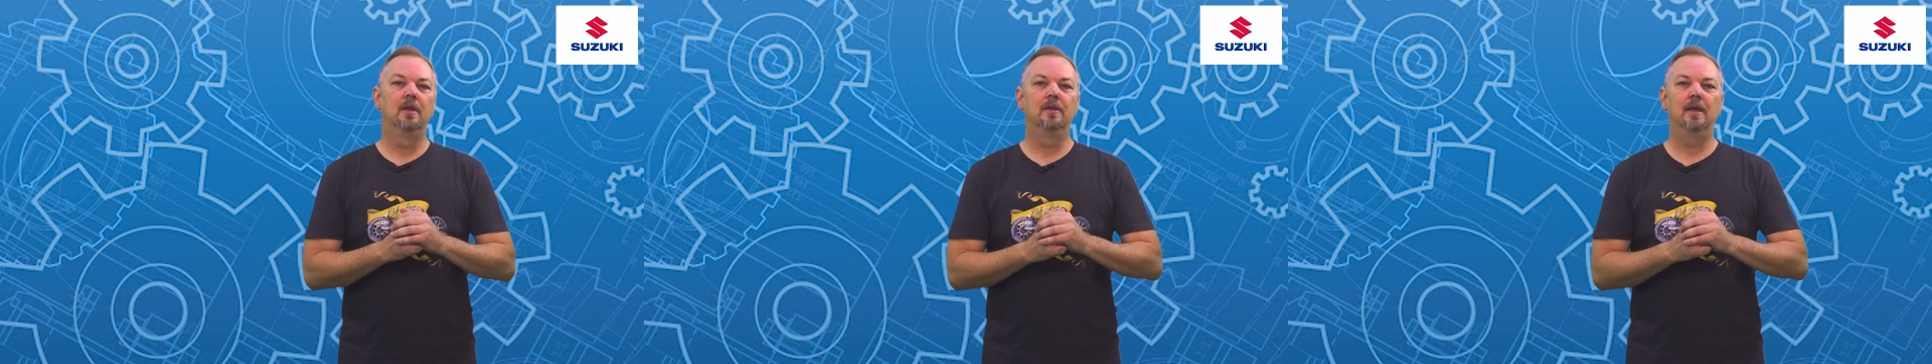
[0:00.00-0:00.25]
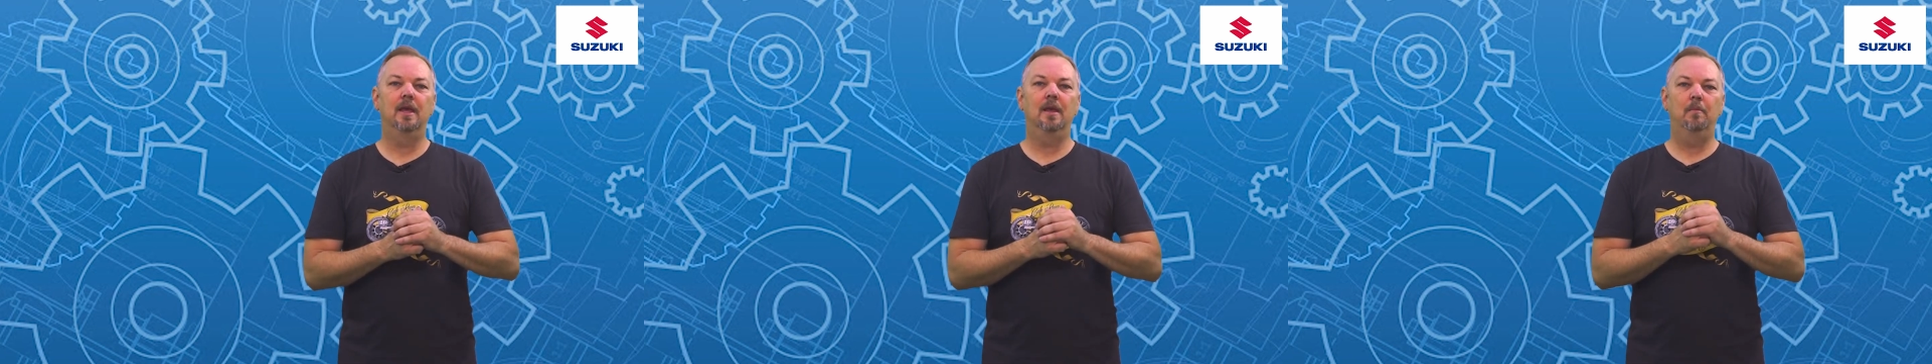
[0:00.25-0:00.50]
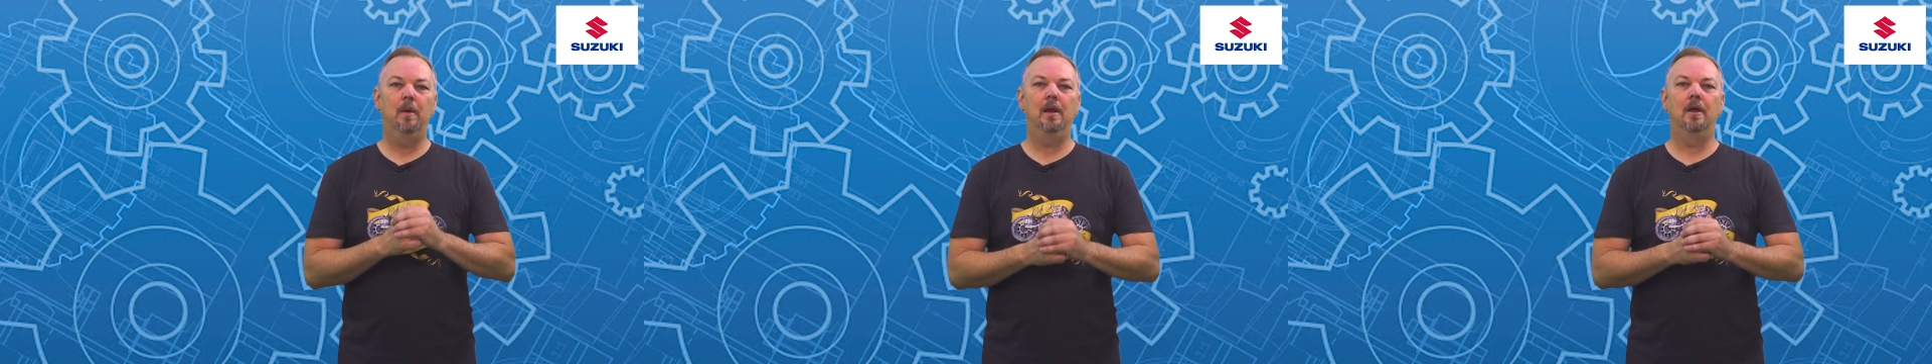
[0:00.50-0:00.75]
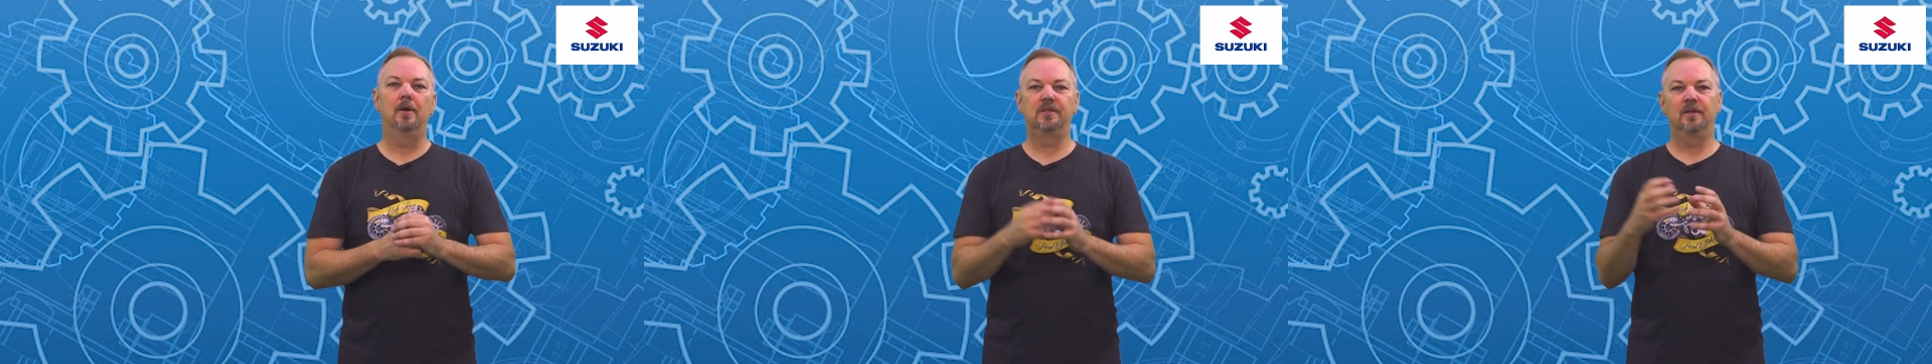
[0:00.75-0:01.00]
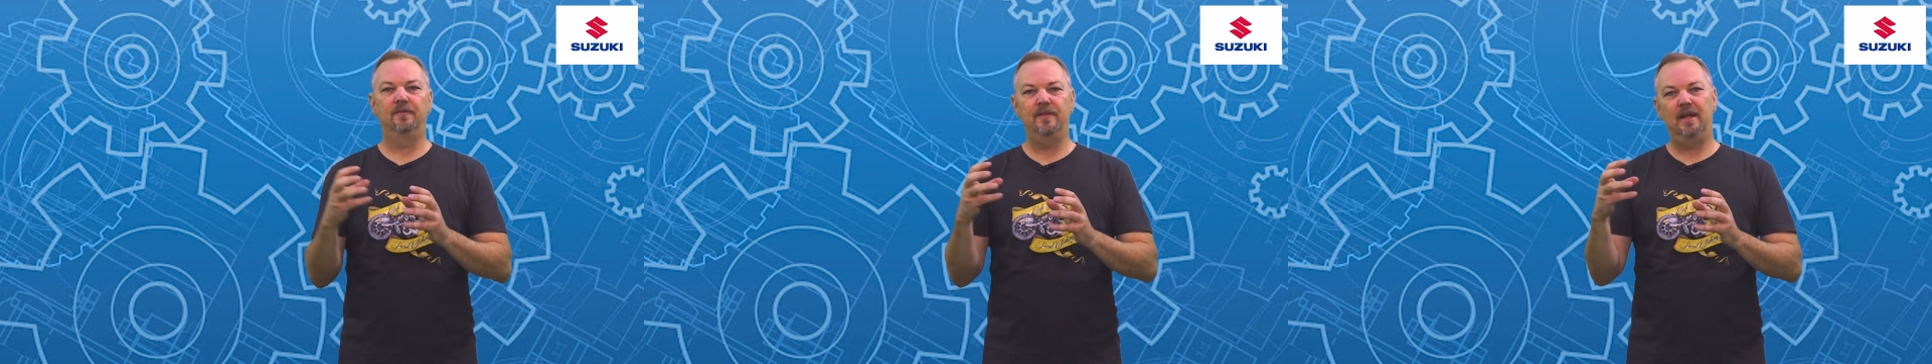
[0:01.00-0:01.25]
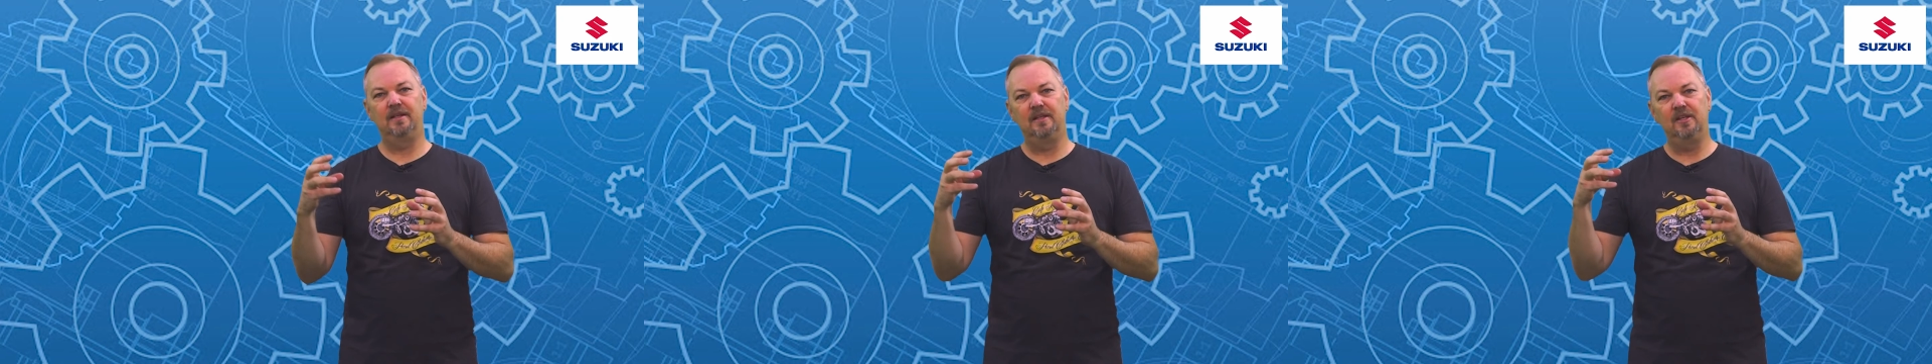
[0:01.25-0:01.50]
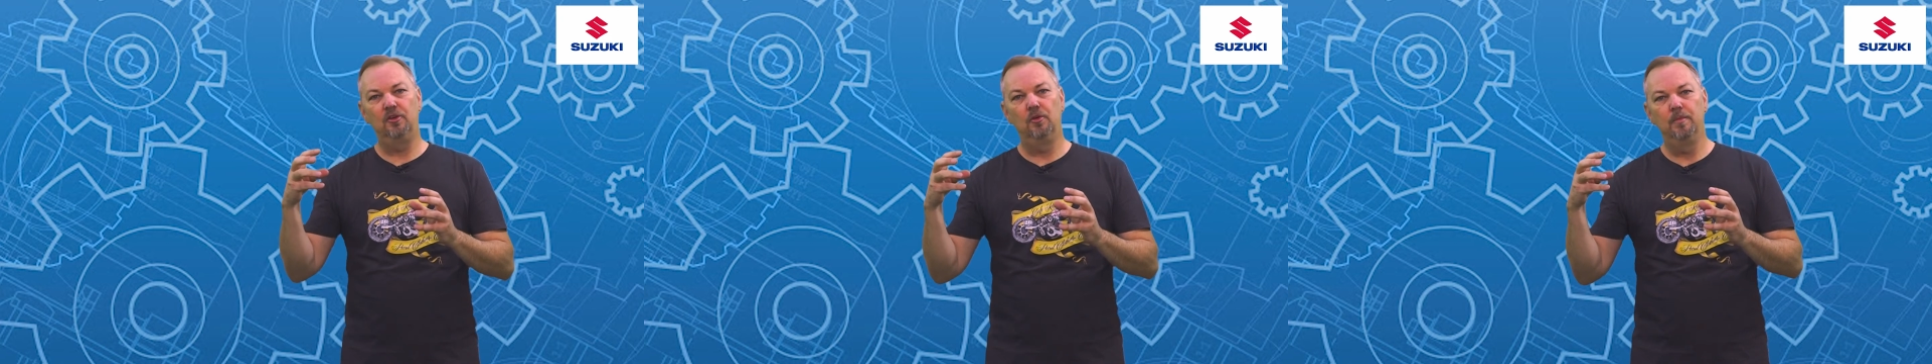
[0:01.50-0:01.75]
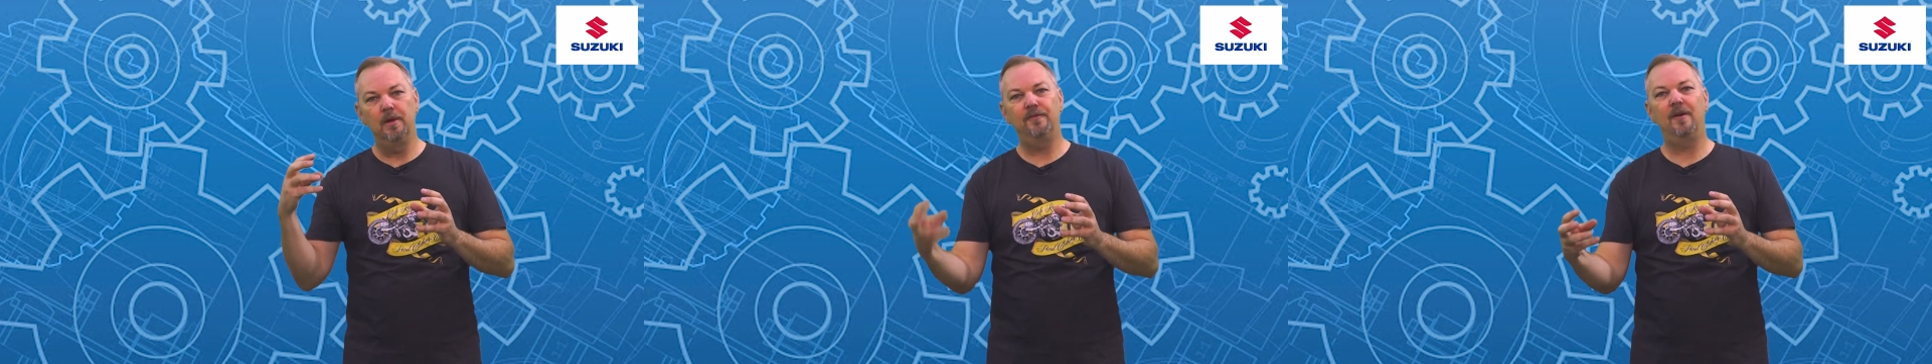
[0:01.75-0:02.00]
the air bellow. So if that
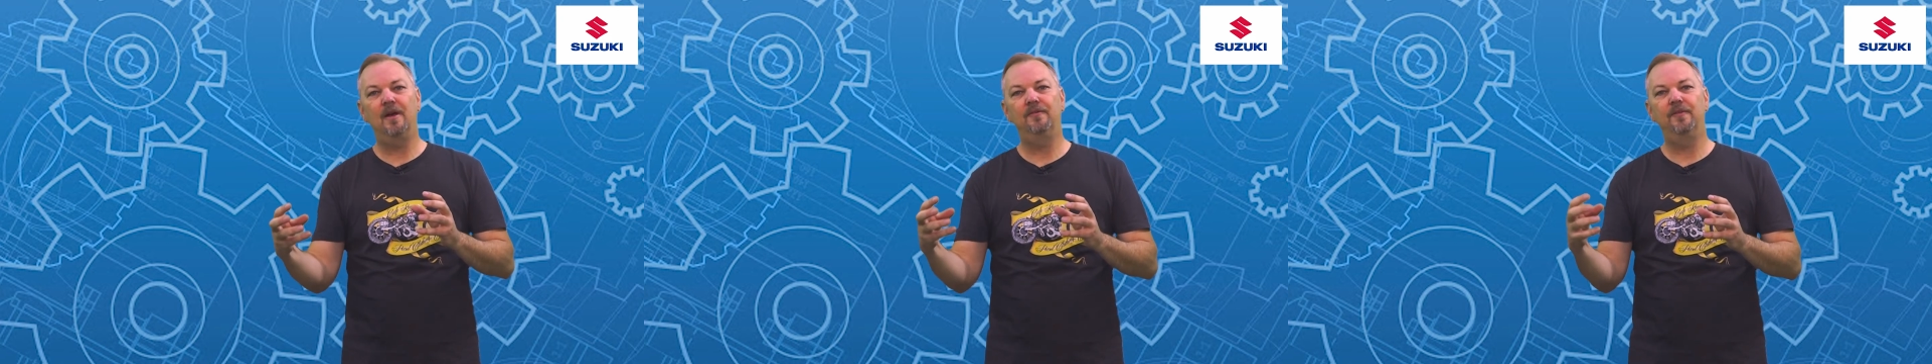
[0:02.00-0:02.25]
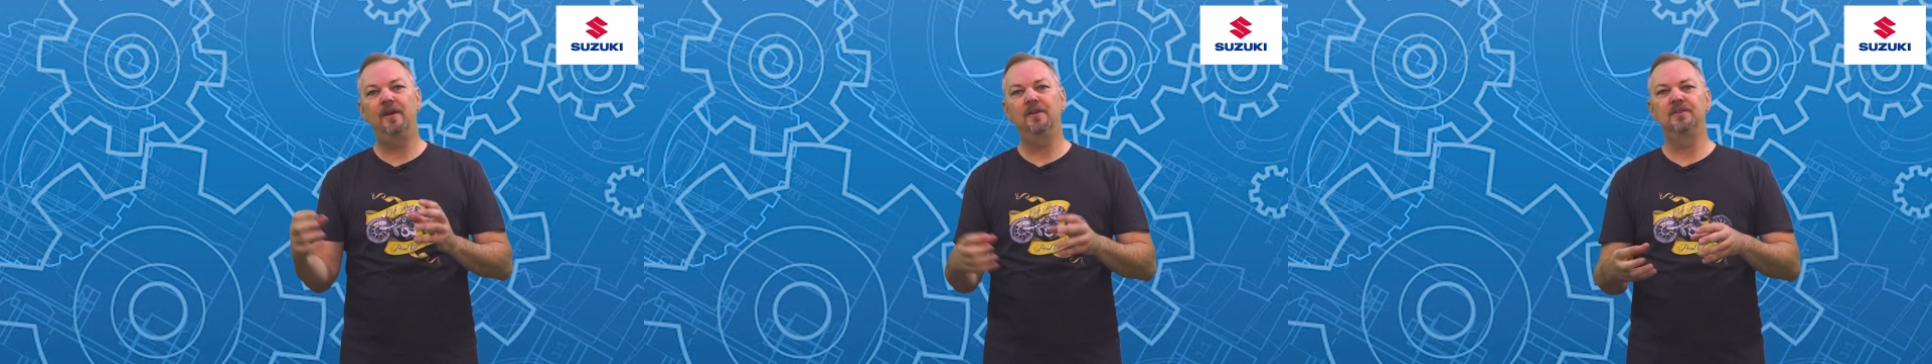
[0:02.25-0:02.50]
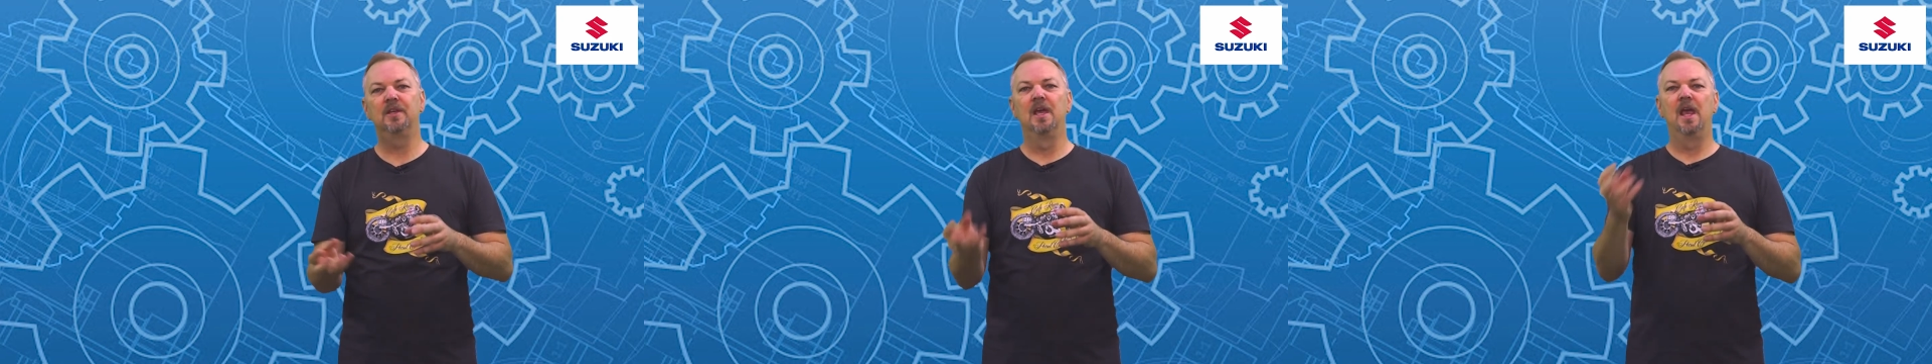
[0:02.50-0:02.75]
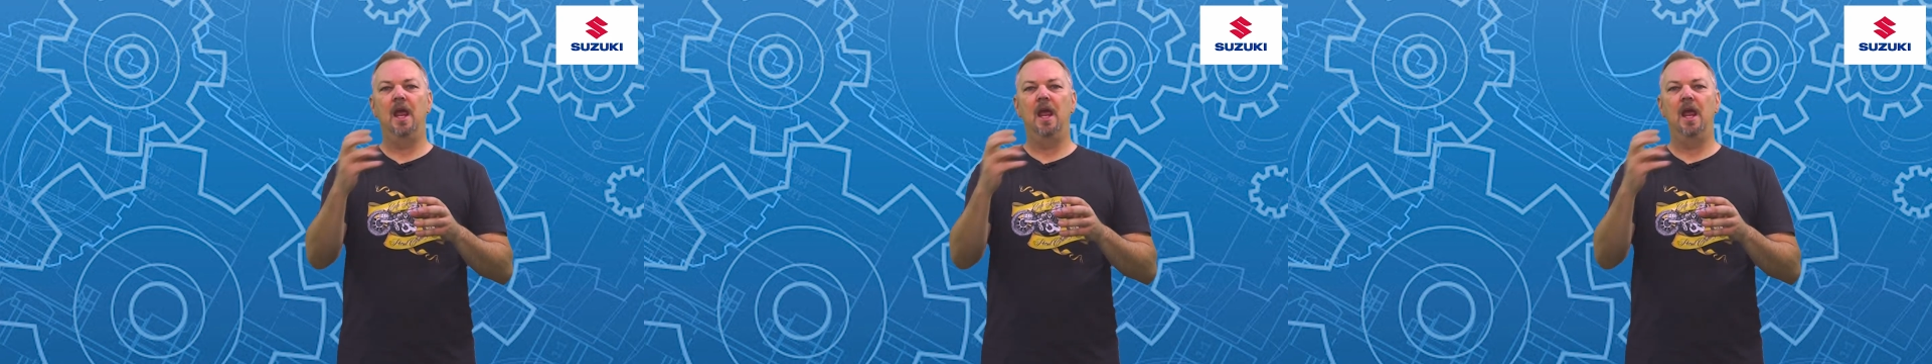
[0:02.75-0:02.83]
dehumidifier fails